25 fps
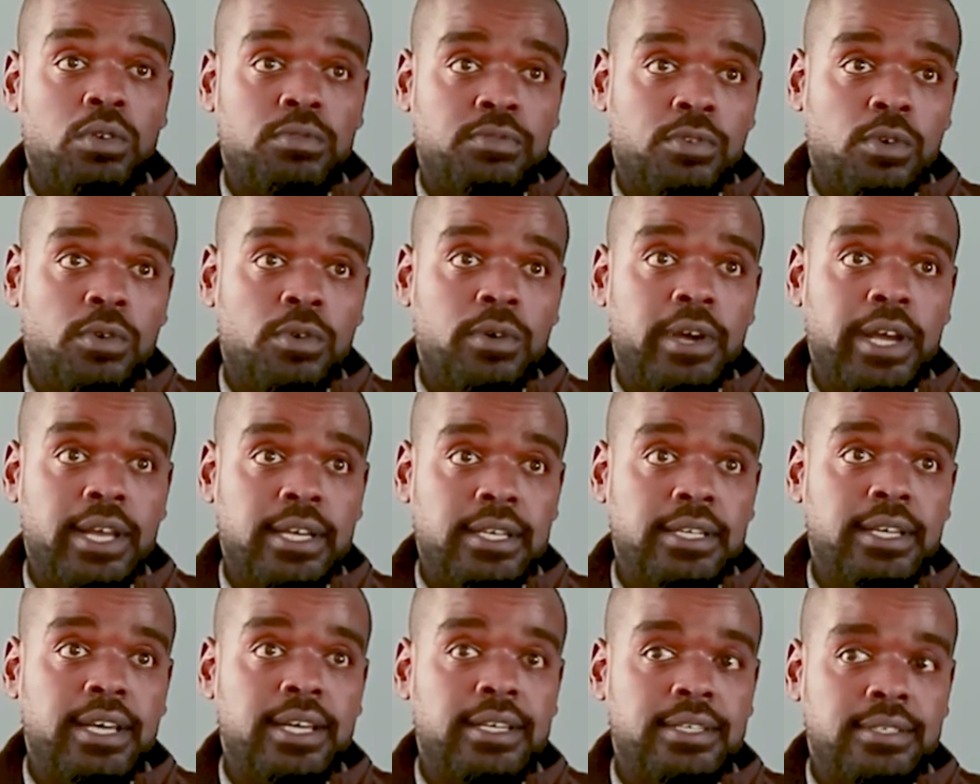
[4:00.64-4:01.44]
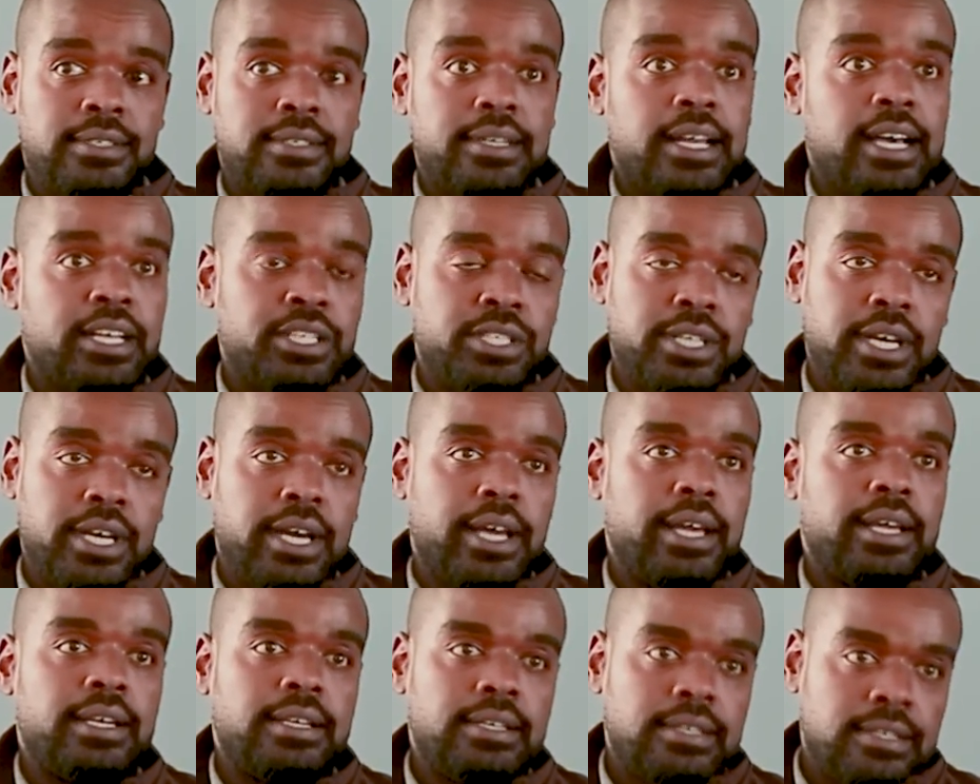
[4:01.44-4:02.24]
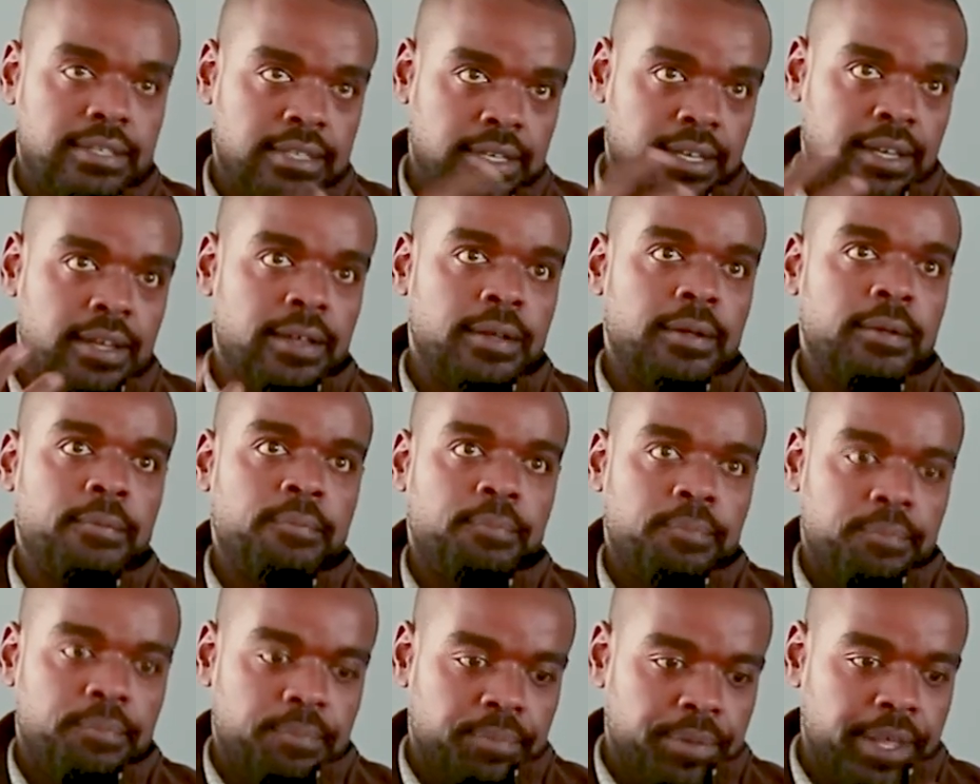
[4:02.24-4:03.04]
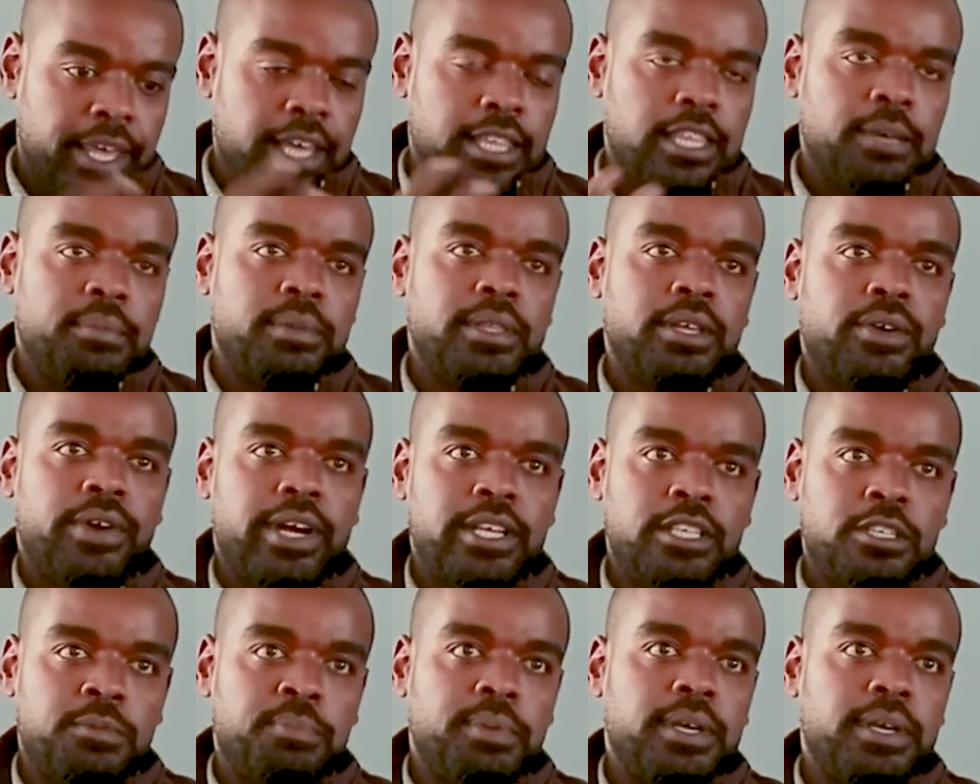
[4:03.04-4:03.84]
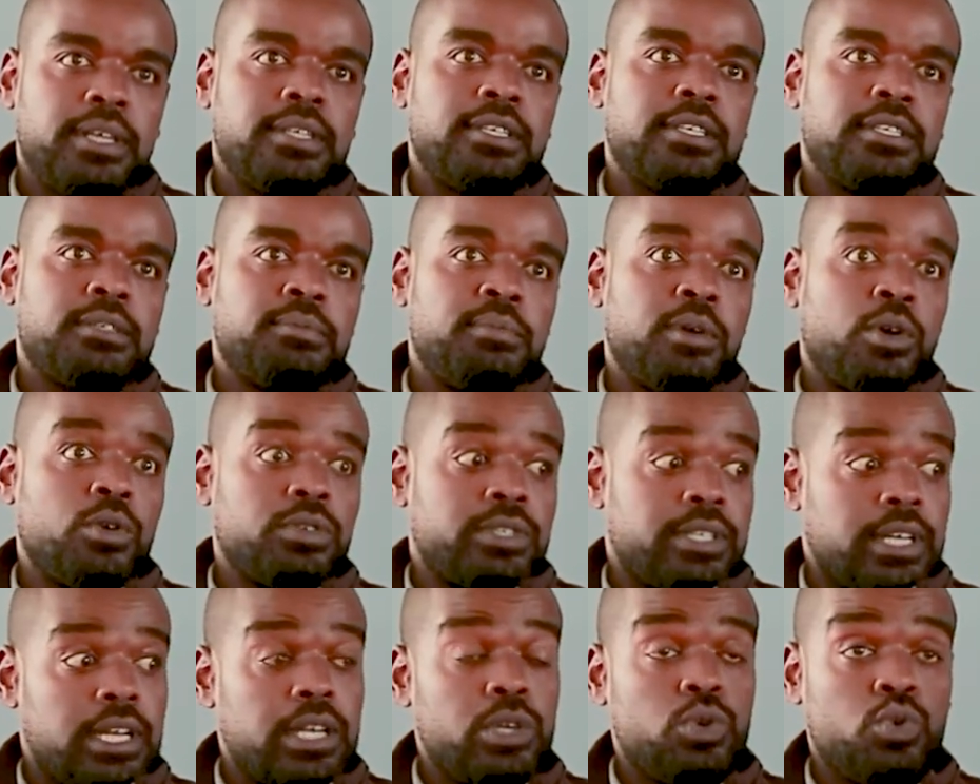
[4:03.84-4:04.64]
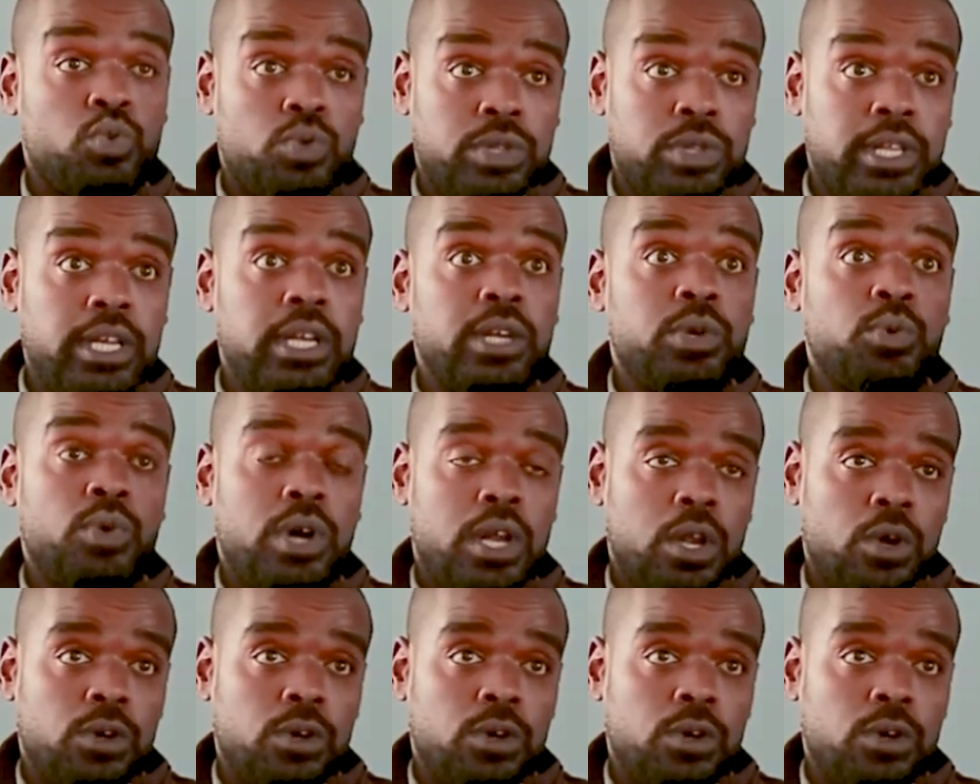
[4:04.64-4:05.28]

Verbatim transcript: out for and and nurture and get them in the right spaces because they'll do they'll do a